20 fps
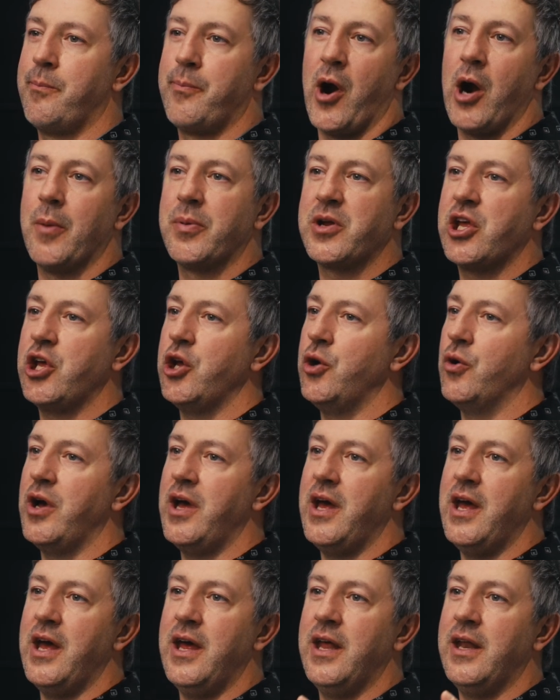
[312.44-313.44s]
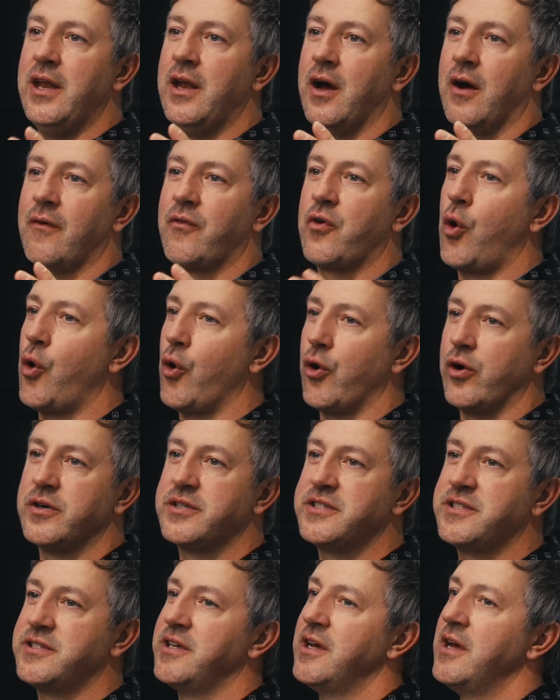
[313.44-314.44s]
barbecuing, of
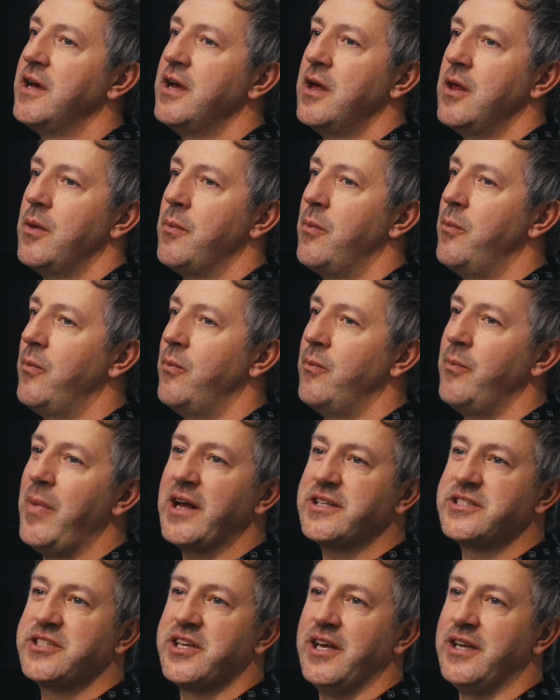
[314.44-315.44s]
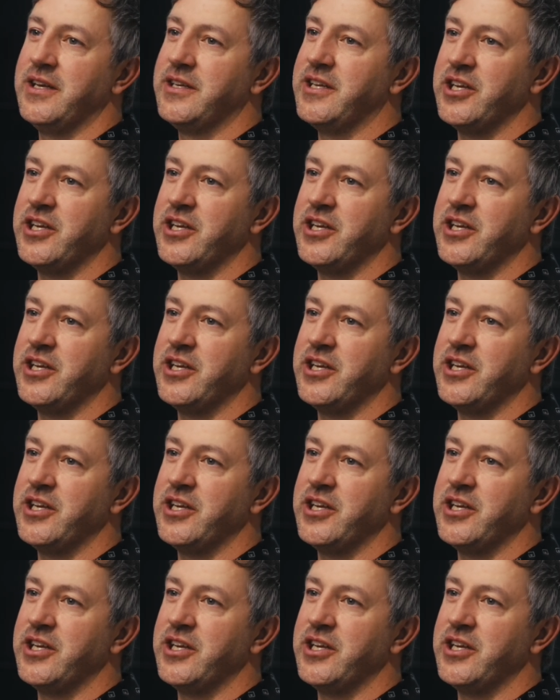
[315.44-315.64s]
course, Mexican